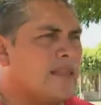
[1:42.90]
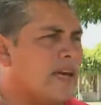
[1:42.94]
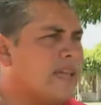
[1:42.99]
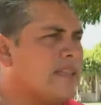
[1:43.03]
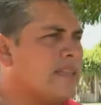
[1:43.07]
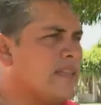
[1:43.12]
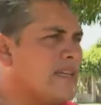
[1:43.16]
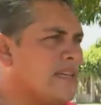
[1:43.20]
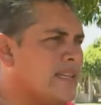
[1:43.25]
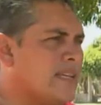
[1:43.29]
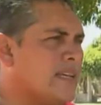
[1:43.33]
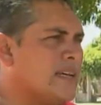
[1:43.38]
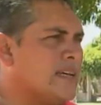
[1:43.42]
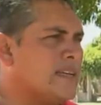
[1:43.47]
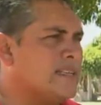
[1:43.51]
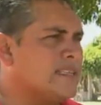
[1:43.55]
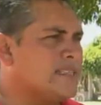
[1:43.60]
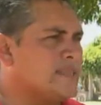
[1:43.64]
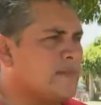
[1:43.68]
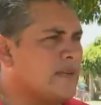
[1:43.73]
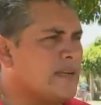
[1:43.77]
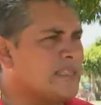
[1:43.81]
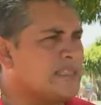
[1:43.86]
that leader
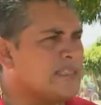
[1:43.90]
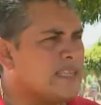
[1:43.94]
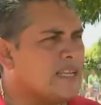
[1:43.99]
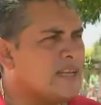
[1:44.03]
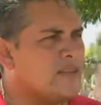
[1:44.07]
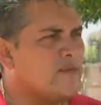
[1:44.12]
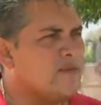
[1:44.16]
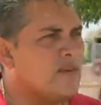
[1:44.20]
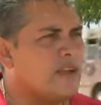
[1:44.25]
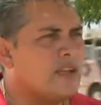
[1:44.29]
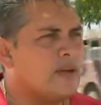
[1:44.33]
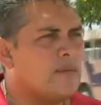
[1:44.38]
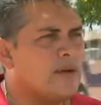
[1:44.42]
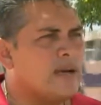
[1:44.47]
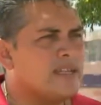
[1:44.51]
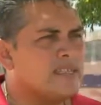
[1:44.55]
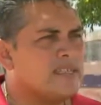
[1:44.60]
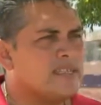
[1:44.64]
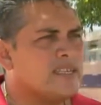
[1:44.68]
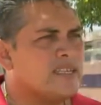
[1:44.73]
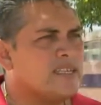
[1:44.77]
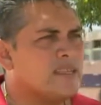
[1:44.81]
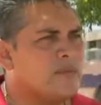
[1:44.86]
is myself, and I'm
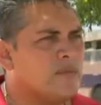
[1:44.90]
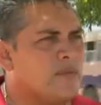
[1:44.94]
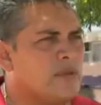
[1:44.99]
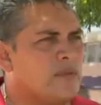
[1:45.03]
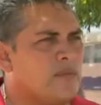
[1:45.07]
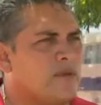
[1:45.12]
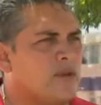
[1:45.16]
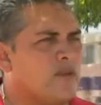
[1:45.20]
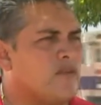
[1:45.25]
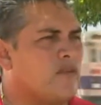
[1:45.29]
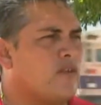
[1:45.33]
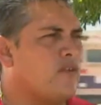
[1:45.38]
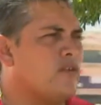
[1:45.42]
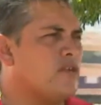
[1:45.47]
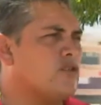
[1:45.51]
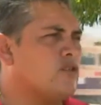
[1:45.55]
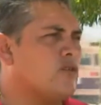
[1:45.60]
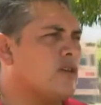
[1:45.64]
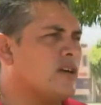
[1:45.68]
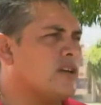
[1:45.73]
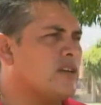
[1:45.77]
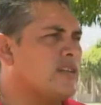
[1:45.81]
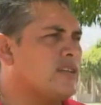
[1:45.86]
asking the people of Orange
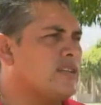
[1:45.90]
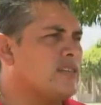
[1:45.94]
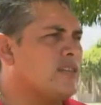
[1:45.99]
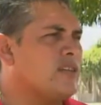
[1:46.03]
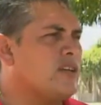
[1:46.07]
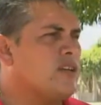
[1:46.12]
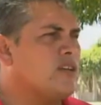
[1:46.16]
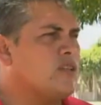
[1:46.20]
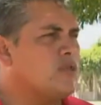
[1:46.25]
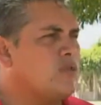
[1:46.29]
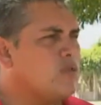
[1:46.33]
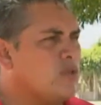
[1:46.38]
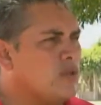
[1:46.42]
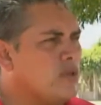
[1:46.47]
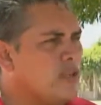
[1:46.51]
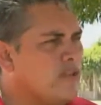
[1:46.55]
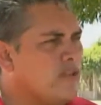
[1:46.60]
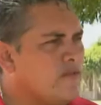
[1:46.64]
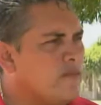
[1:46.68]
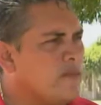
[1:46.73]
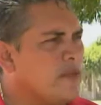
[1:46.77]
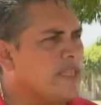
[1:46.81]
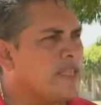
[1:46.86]
Walk East to
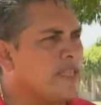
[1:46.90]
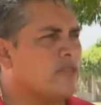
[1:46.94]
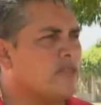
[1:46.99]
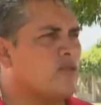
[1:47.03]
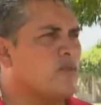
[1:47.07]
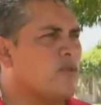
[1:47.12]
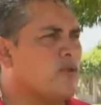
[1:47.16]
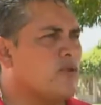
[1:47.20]
give me that